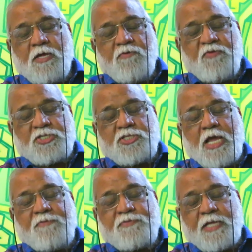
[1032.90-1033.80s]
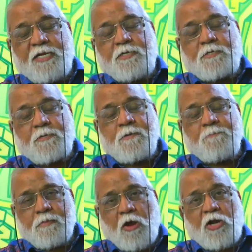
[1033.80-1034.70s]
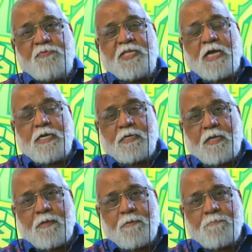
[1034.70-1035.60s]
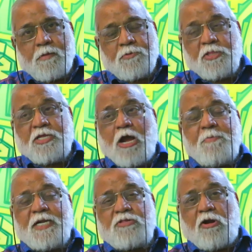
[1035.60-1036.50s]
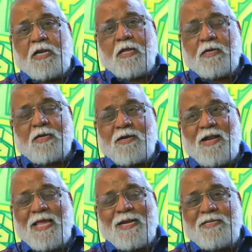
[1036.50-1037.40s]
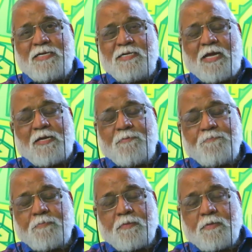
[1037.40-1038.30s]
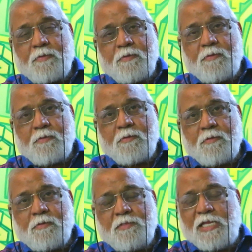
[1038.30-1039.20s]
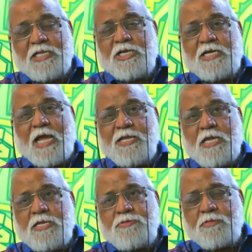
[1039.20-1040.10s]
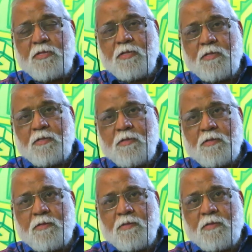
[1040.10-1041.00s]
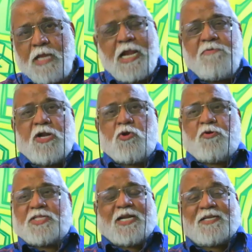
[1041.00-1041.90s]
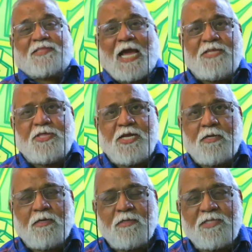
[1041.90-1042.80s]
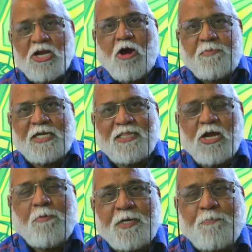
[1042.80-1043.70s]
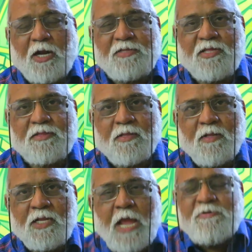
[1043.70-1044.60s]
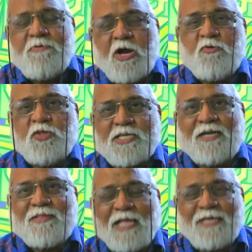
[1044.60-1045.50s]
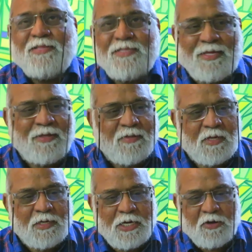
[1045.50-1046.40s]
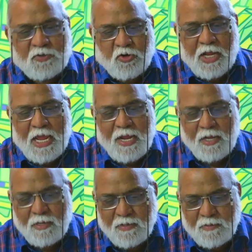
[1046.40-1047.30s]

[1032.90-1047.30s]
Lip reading: which they have sent all over the country. So the government has got a clear agenda. Their agenda is, anyone who is criticizing the government and the government policies, everyone who is criticizing the, you know, today,